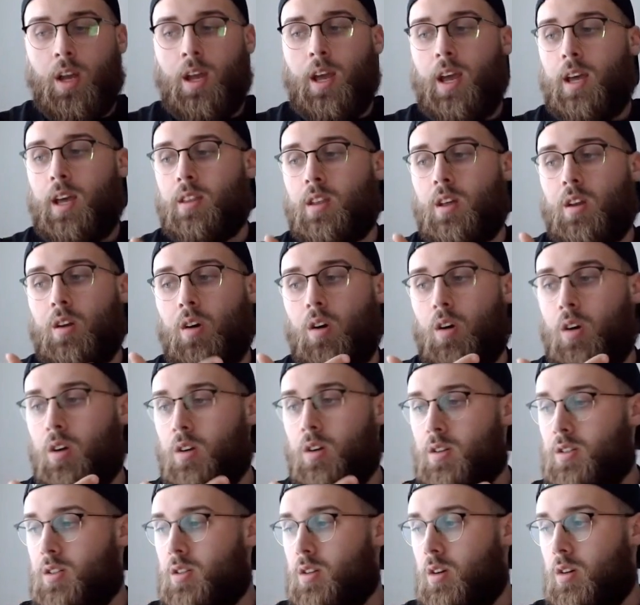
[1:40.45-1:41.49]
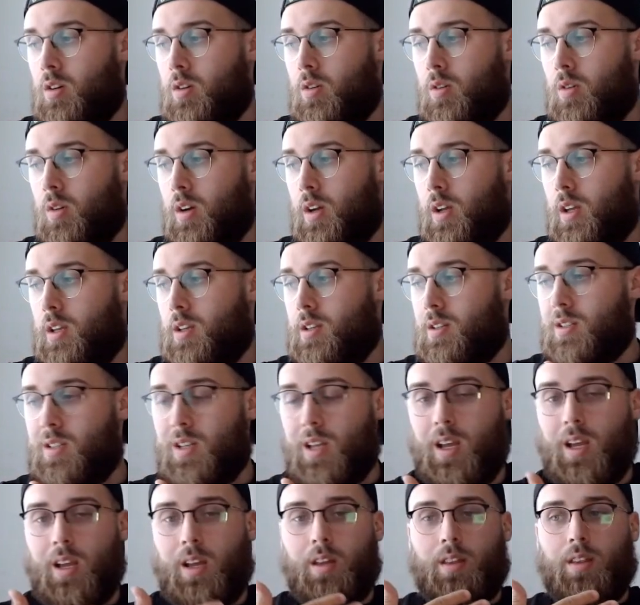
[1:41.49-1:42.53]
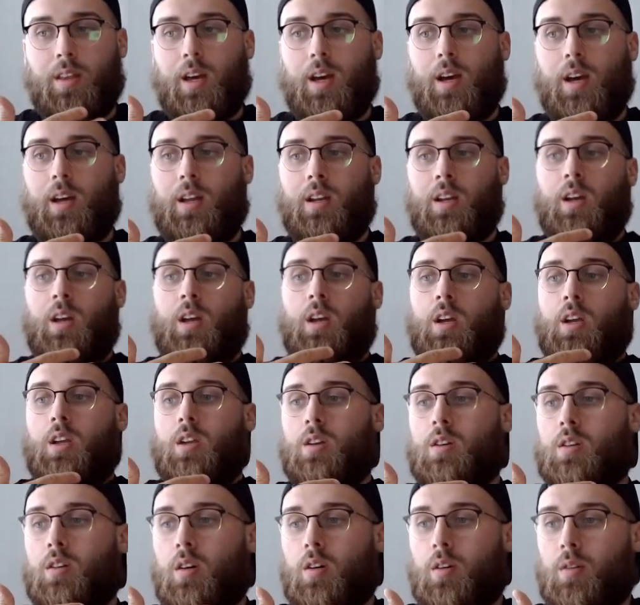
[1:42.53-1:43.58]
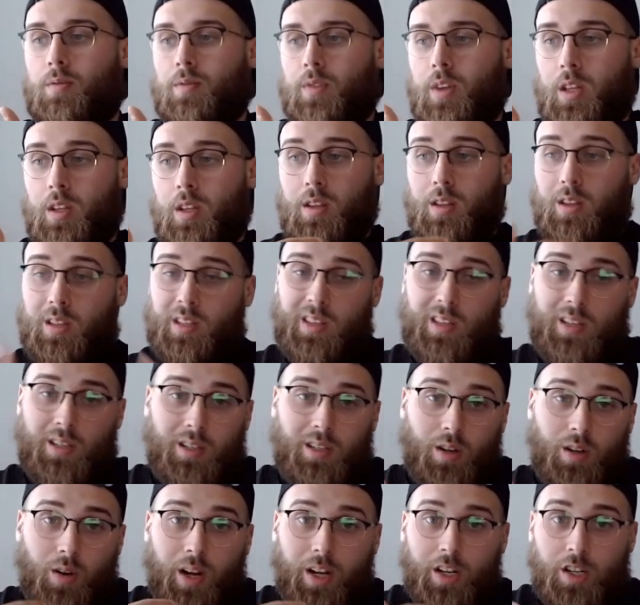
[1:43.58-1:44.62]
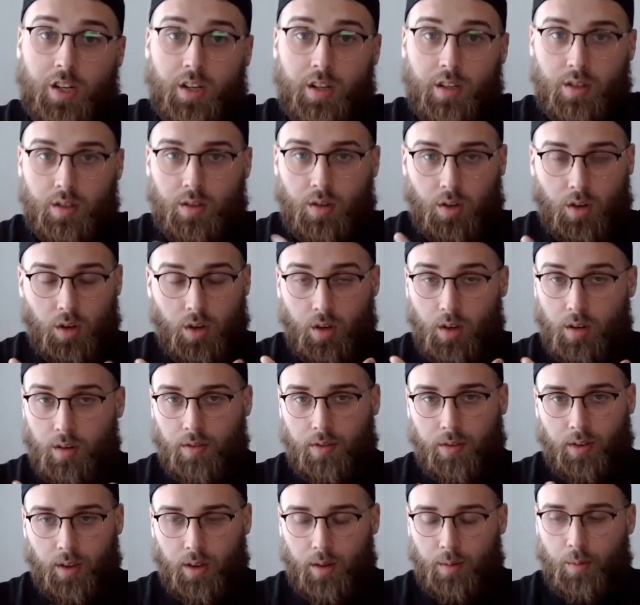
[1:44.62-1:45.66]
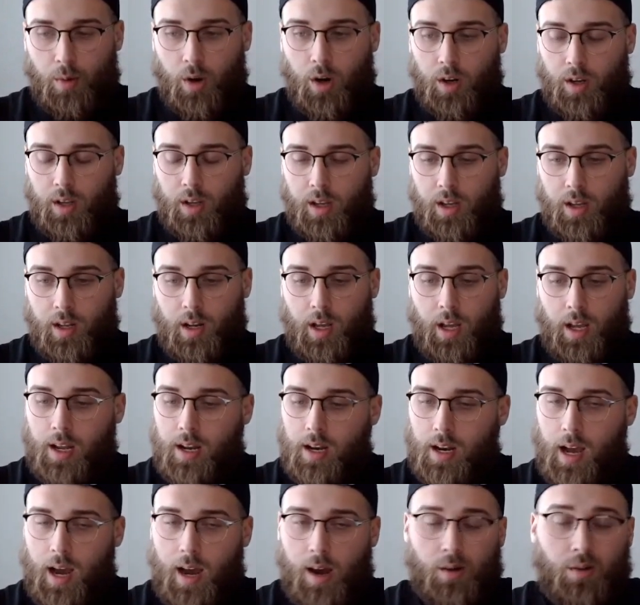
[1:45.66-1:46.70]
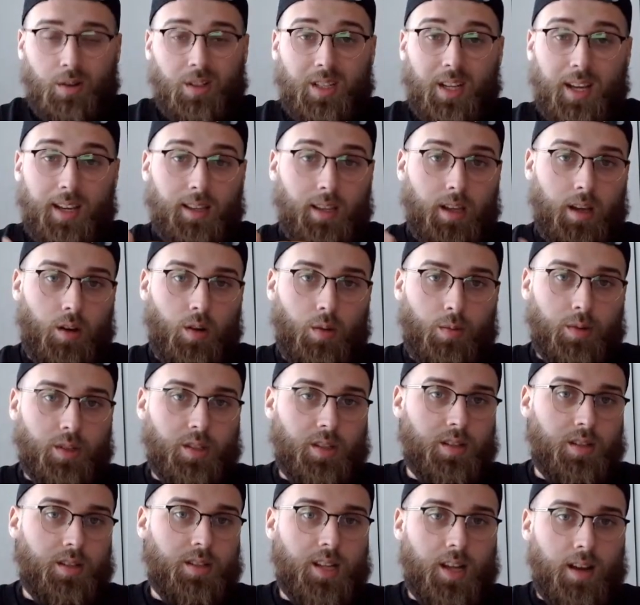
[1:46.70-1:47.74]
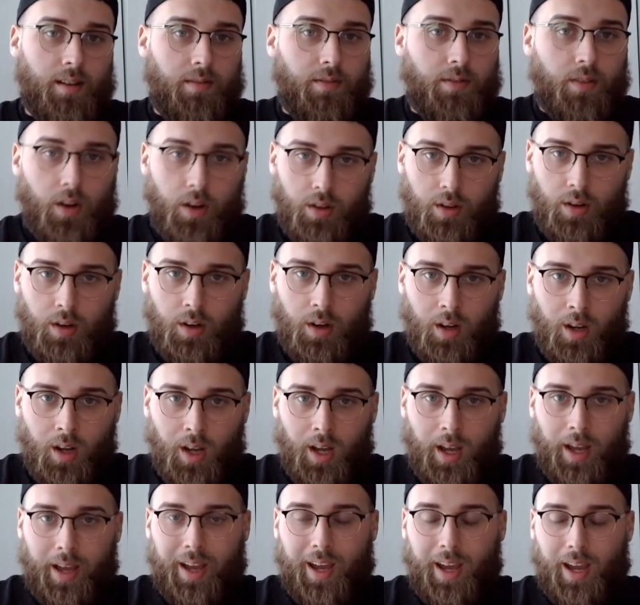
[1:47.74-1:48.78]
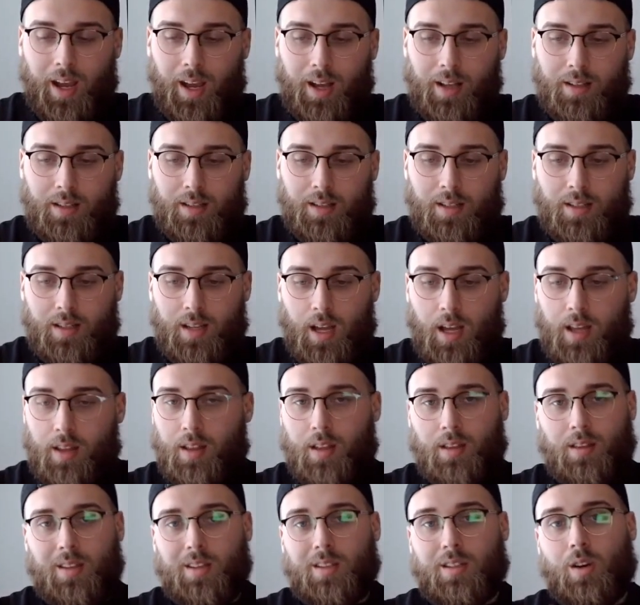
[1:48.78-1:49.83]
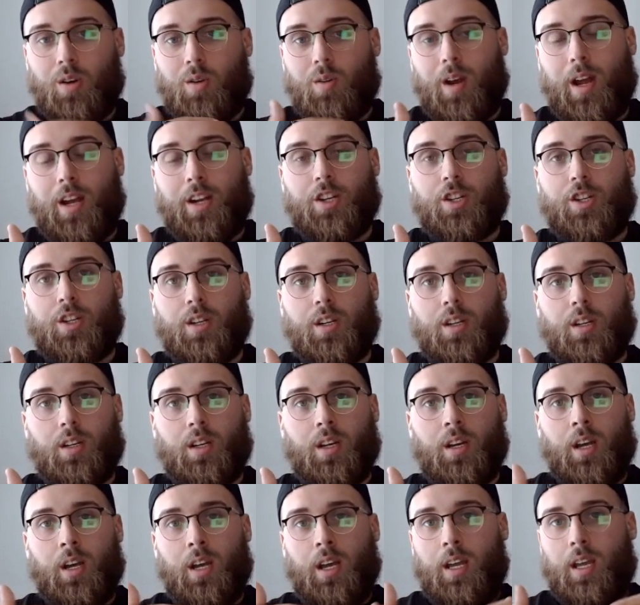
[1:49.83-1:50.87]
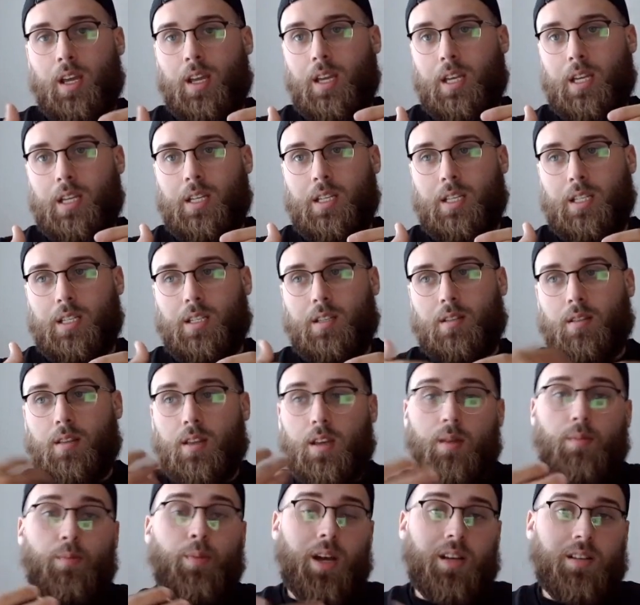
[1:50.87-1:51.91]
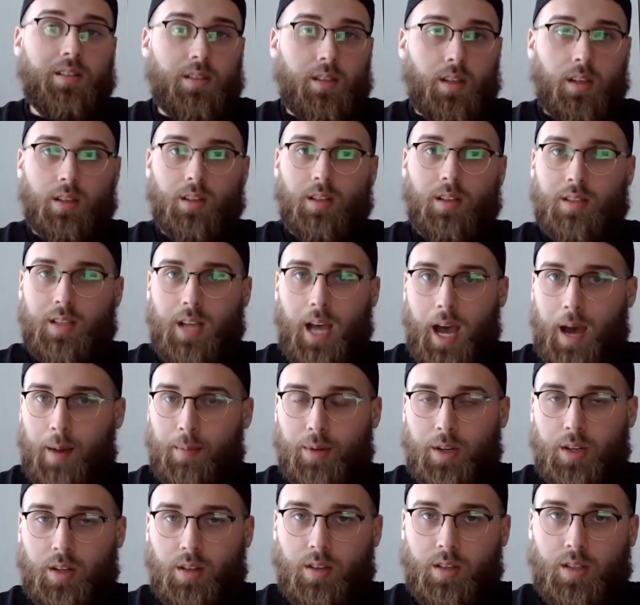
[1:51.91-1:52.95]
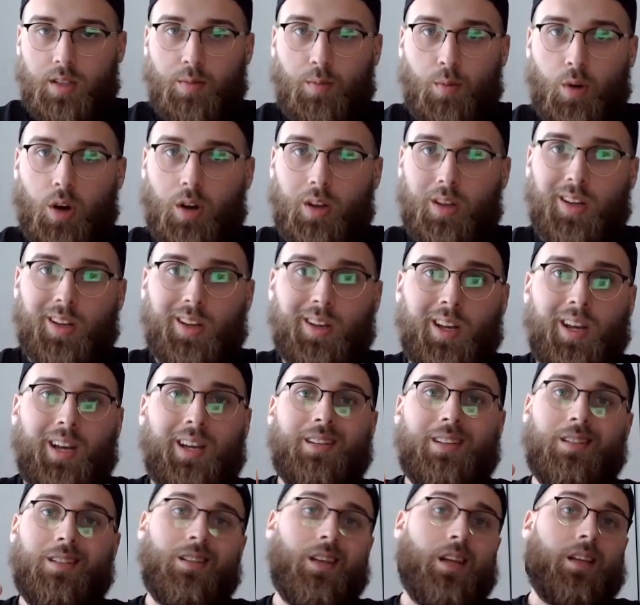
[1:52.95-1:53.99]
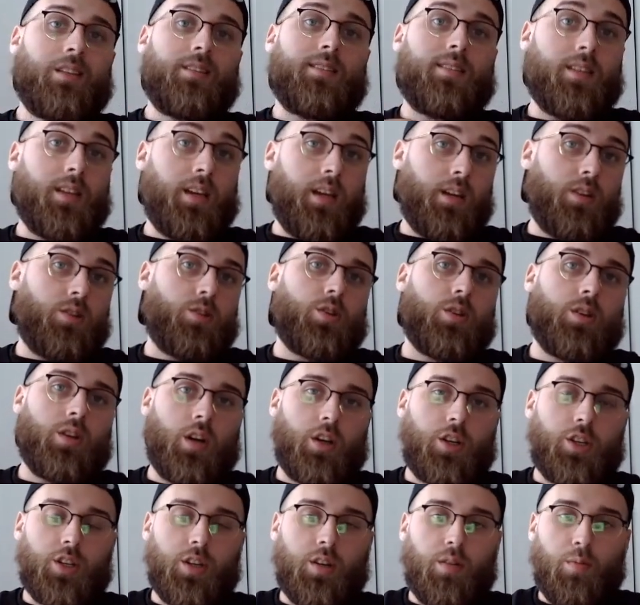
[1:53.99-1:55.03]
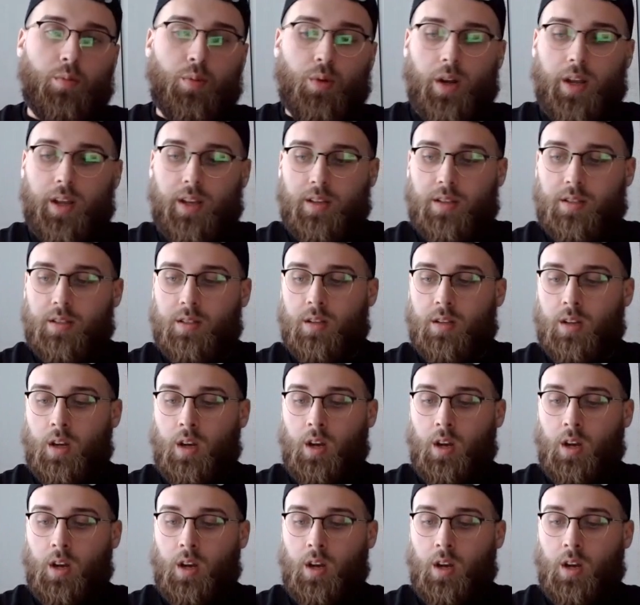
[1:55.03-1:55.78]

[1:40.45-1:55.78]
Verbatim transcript: And then also he's saying that, you know, this correction is good for the market, and I would take that almost a step further and say that this correction is the best thing that's happened to this market since the introduction of breaks.